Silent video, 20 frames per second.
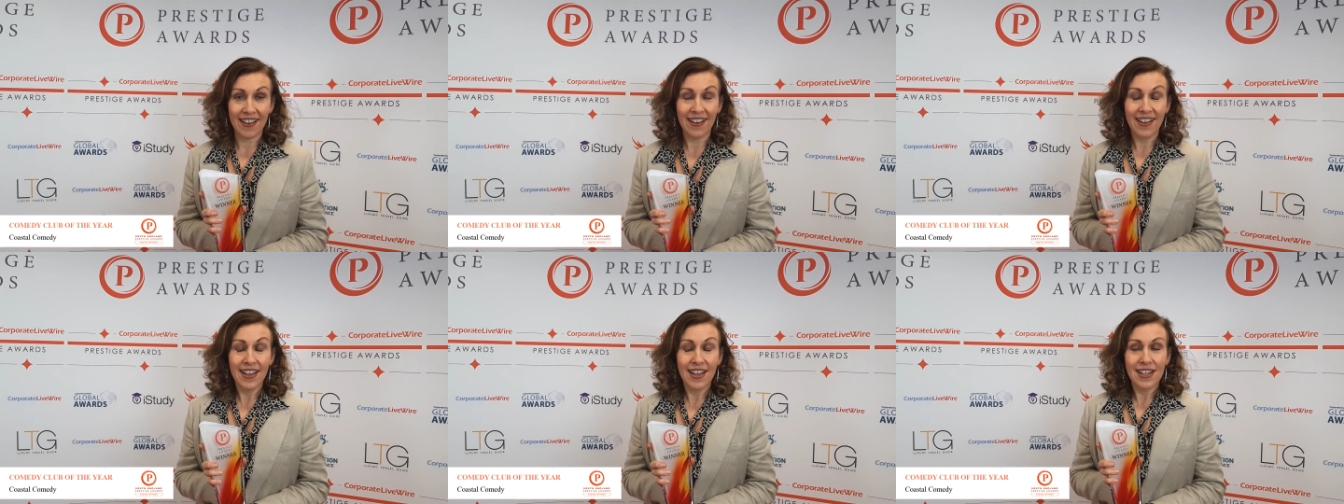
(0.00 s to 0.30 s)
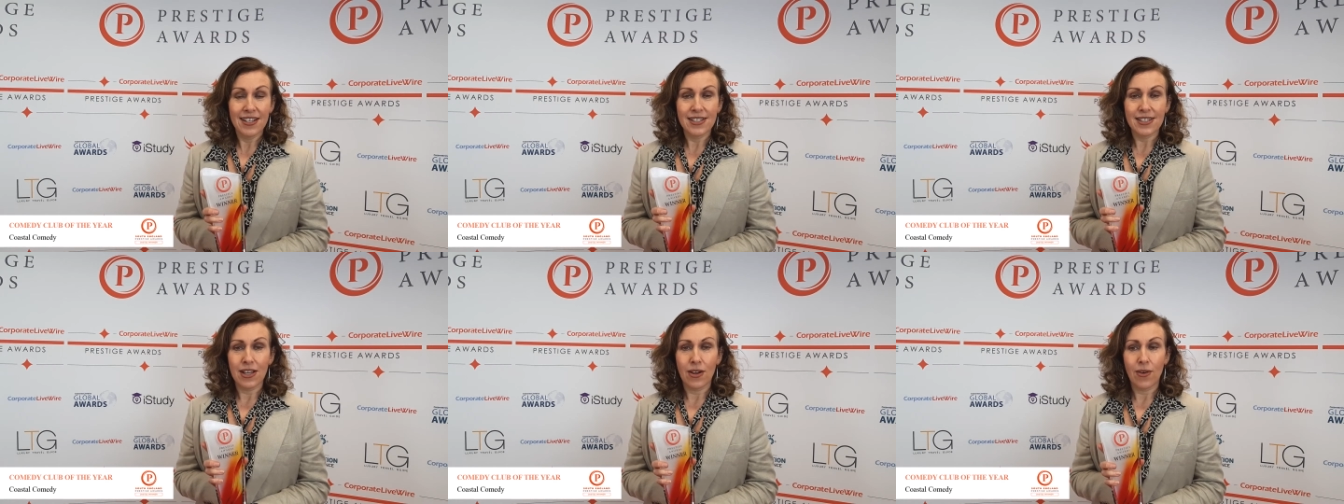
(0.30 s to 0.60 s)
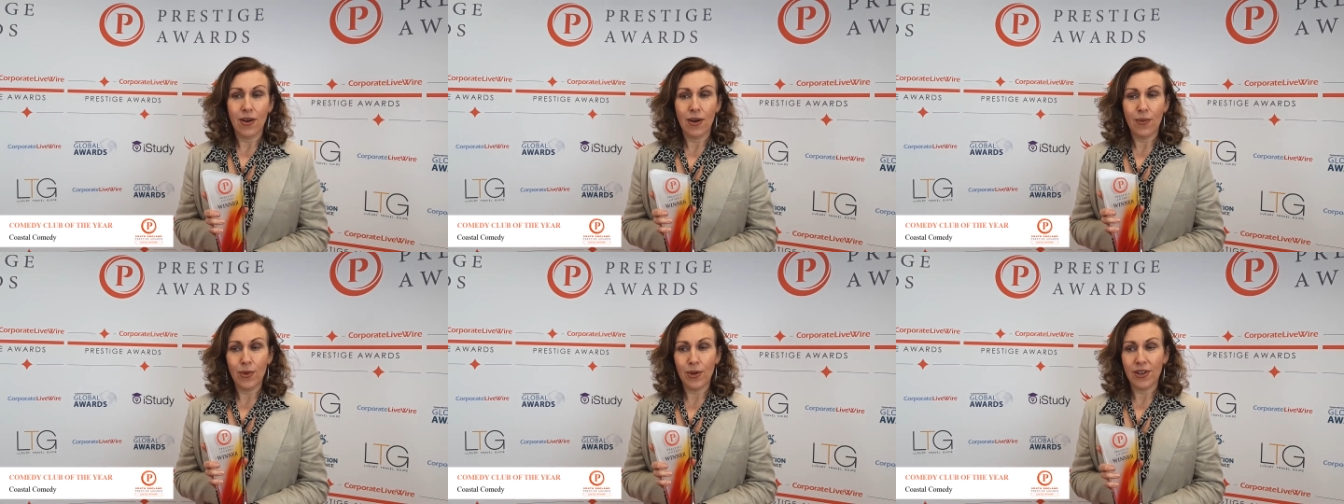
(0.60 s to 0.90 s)
So I
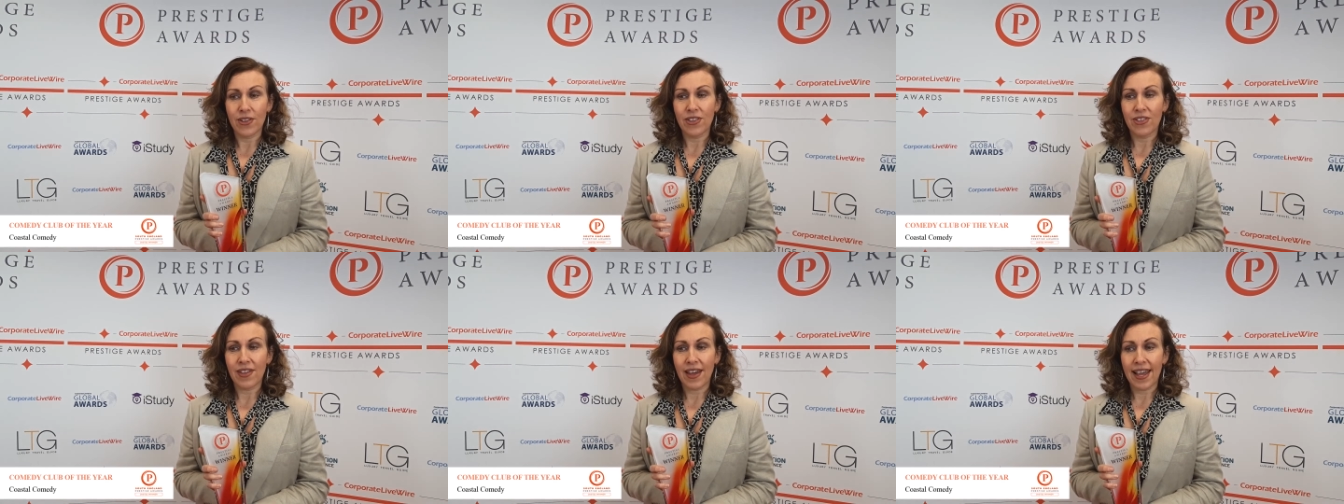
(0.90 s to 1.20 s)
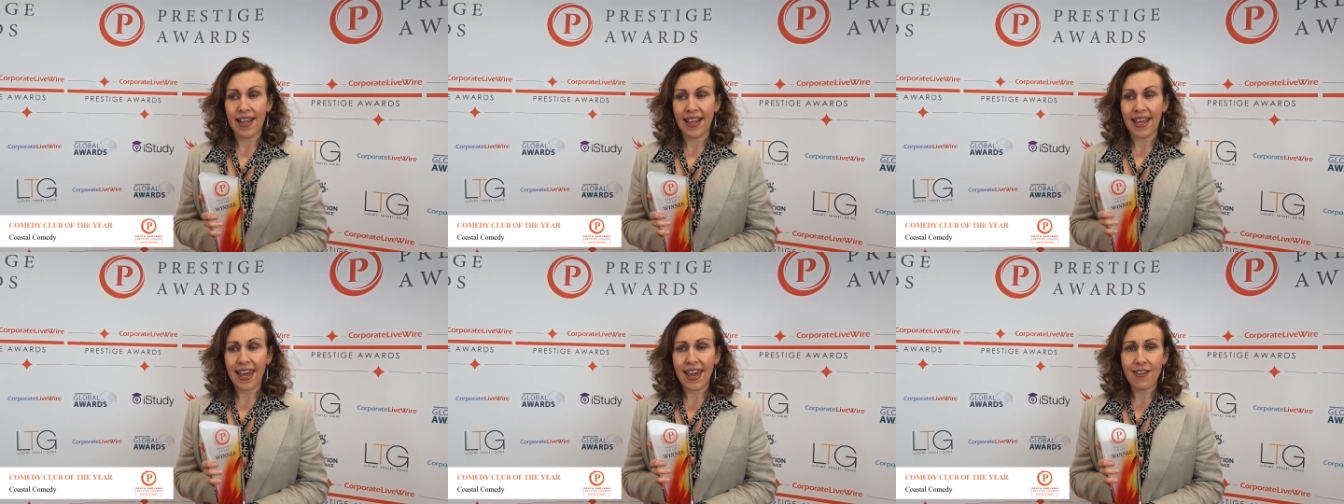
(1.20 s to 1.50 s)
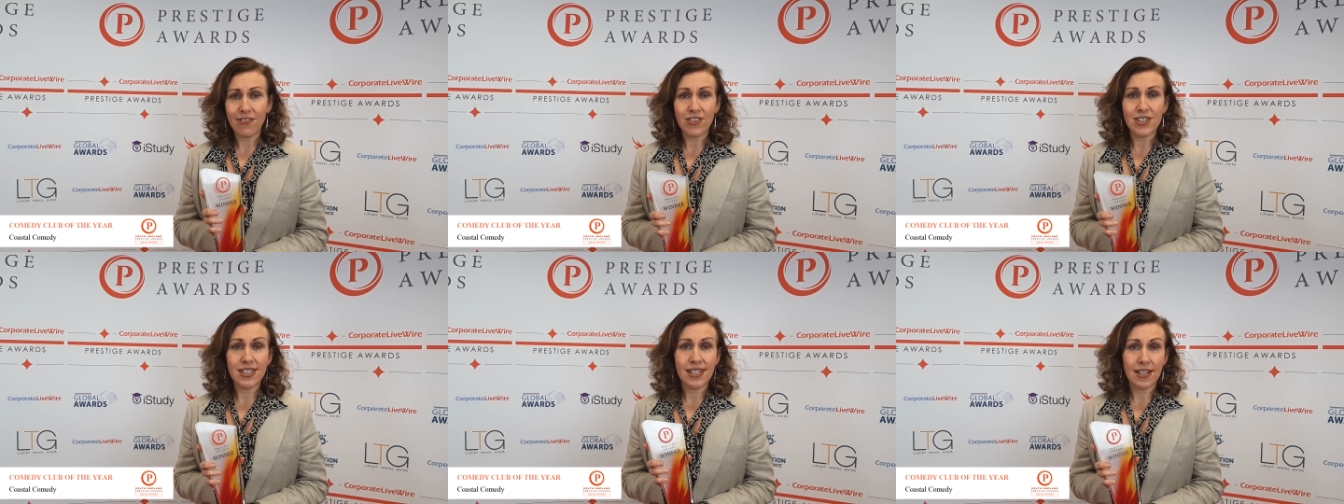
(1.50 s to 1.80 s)
want to thank every
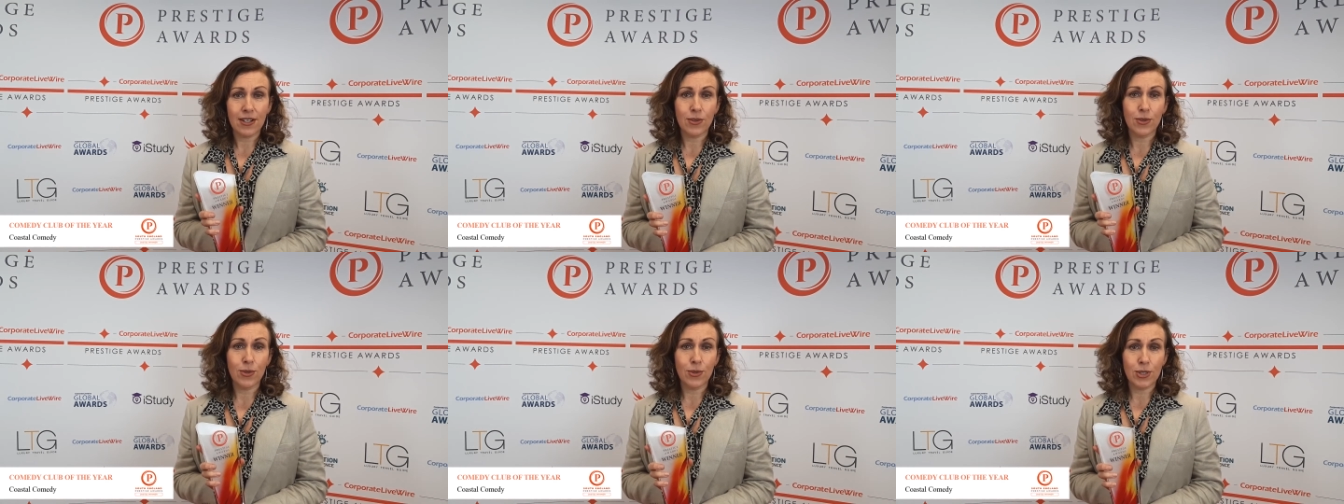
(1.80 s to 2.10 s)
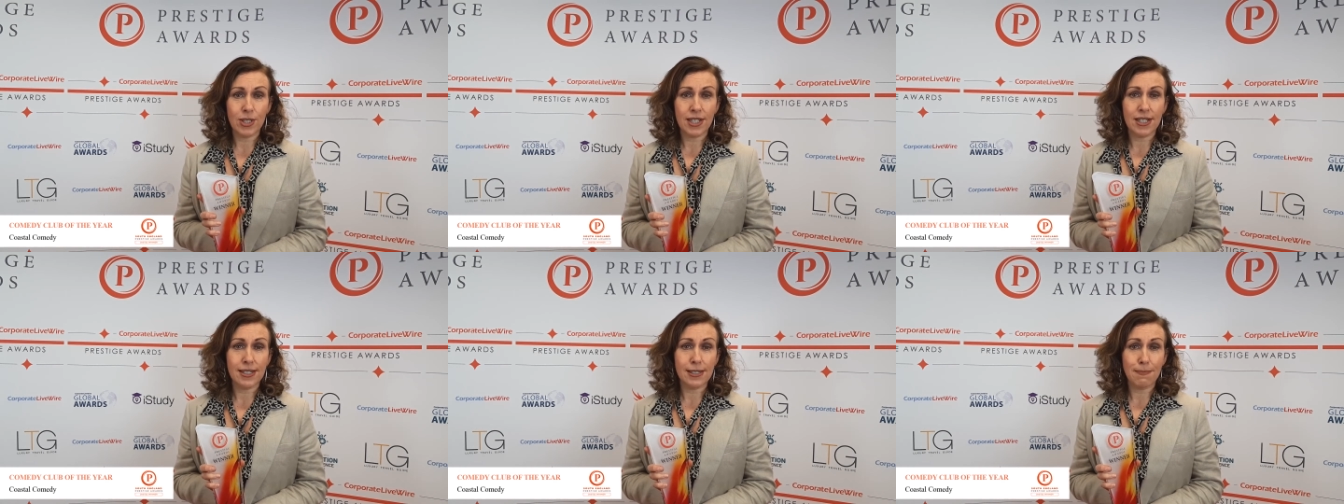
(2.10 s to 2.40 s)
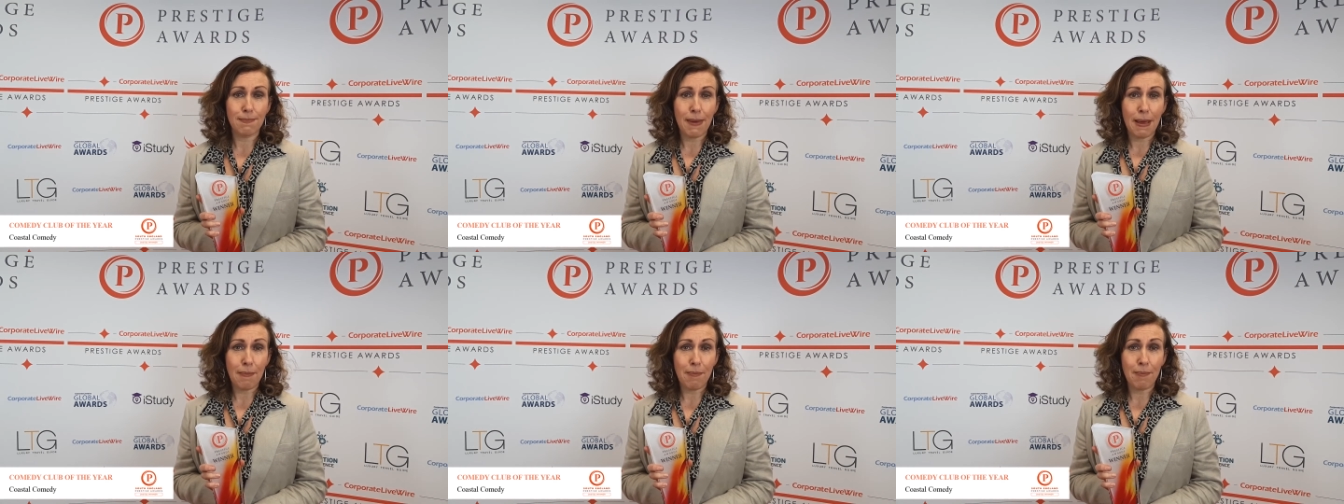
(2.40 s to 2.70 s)
single audience
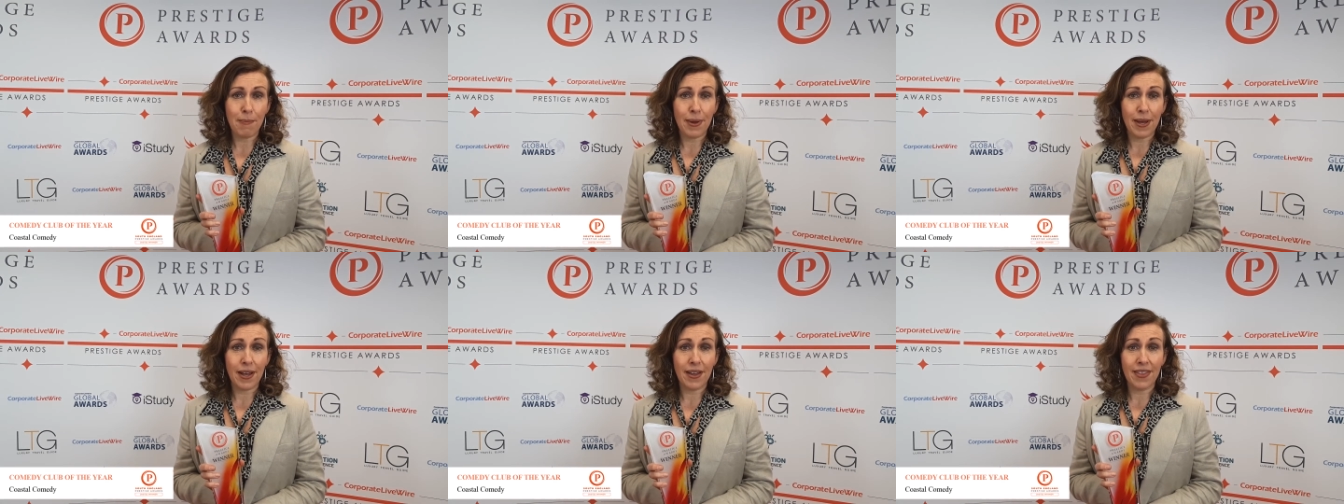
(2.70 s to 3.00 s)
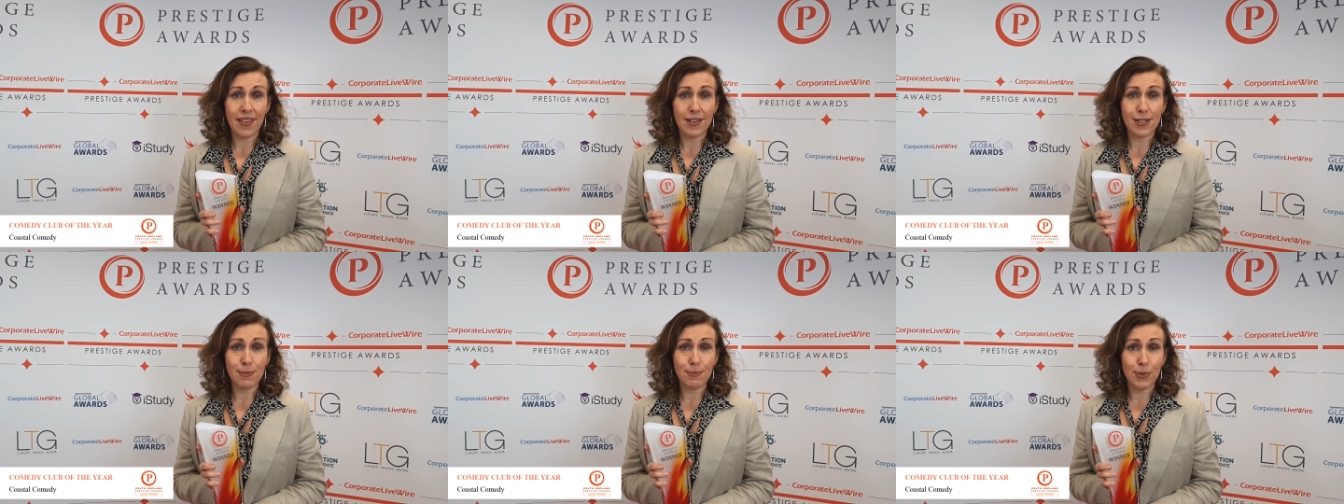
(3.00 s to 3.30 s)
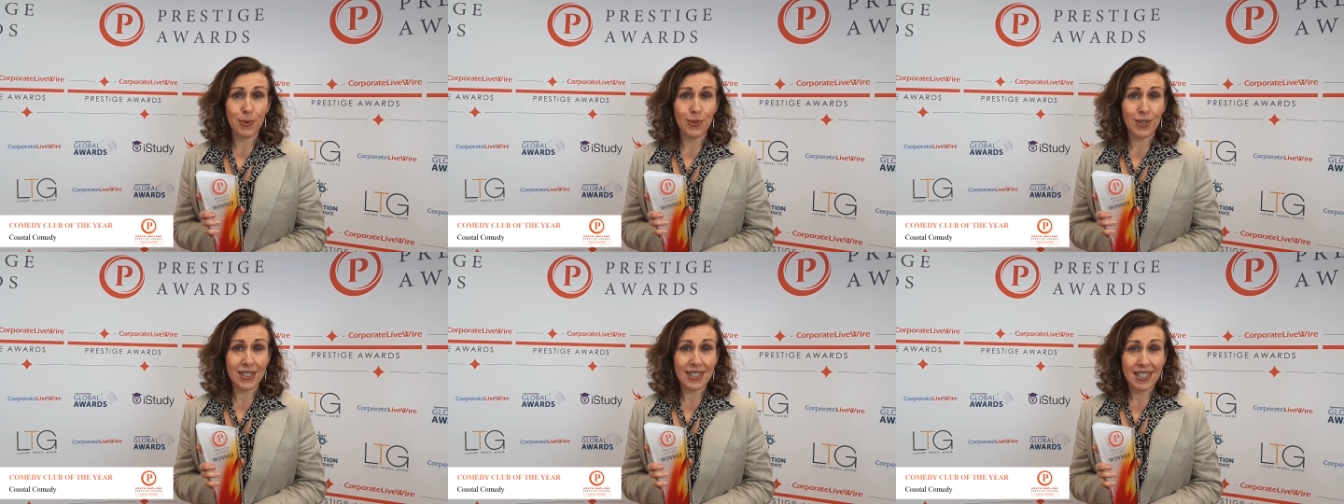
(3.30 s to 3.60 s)
member that has bought
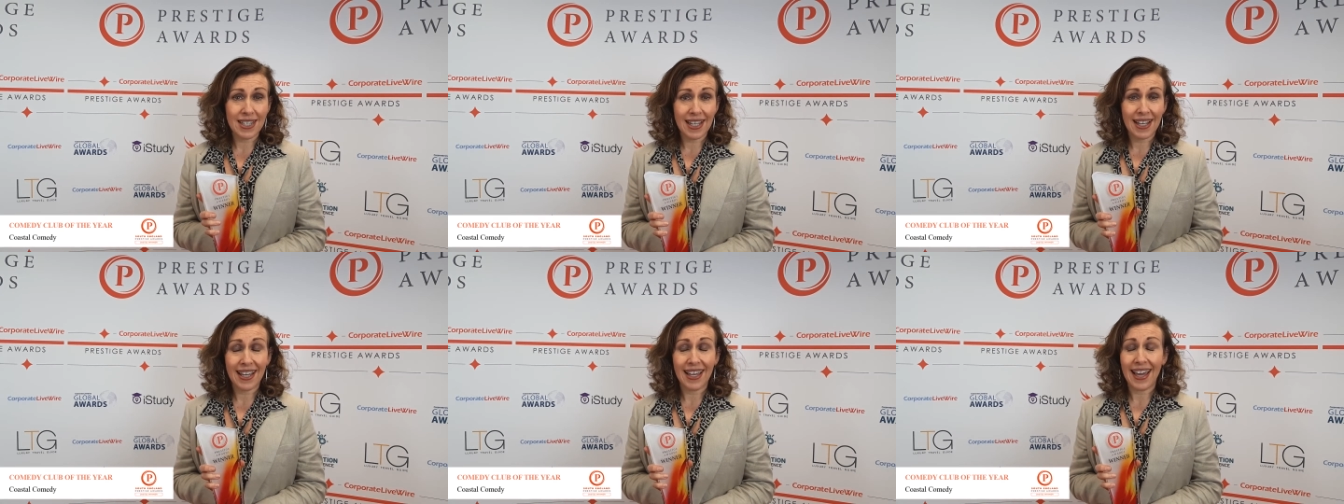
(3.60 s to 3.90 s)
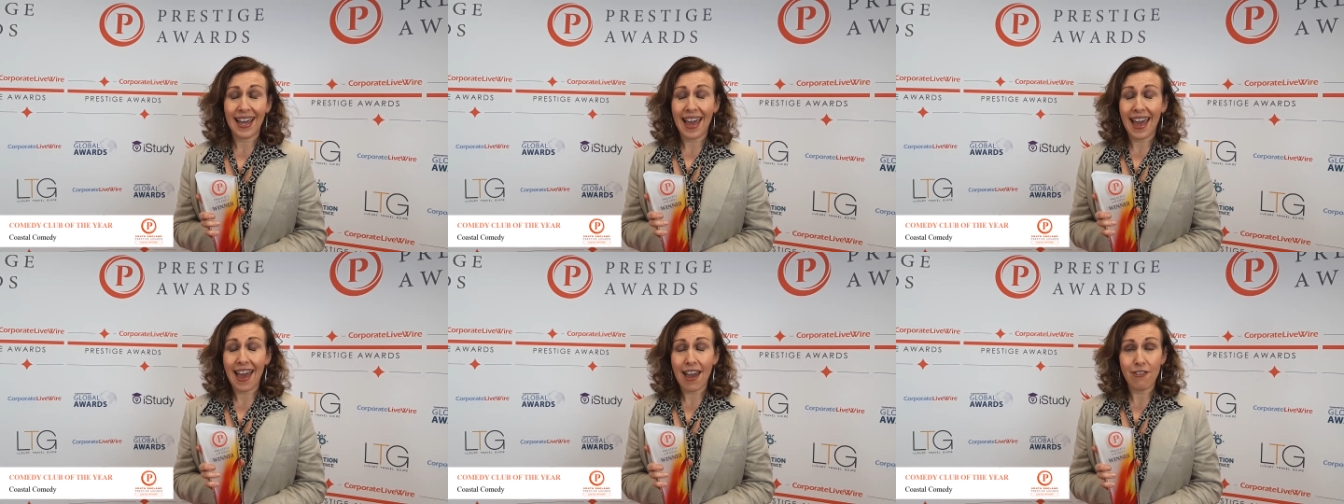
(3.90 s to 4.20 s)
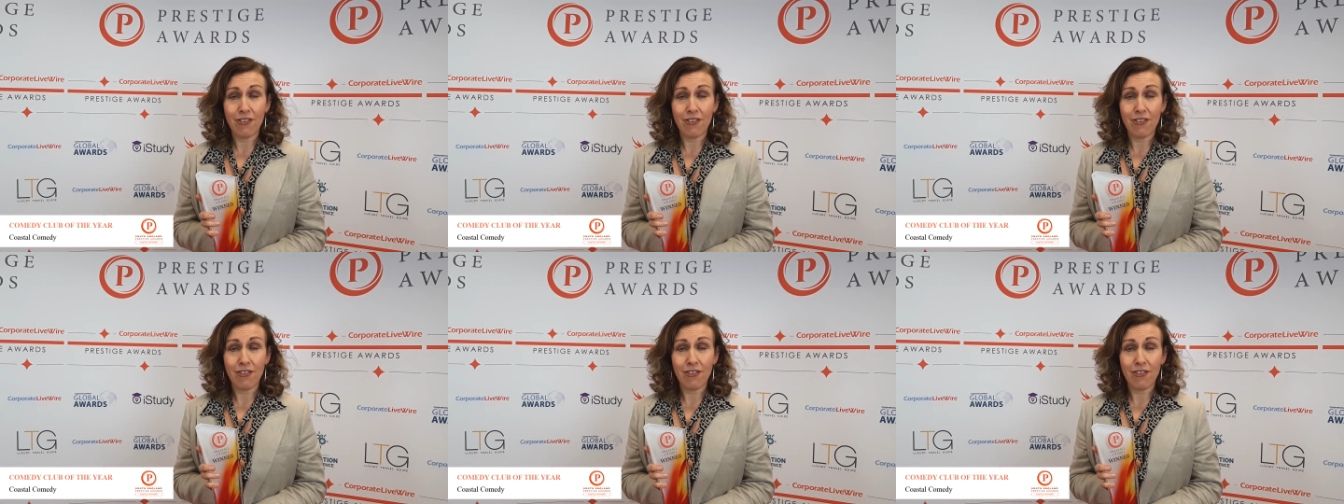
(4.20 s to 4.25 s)
a ticket ever.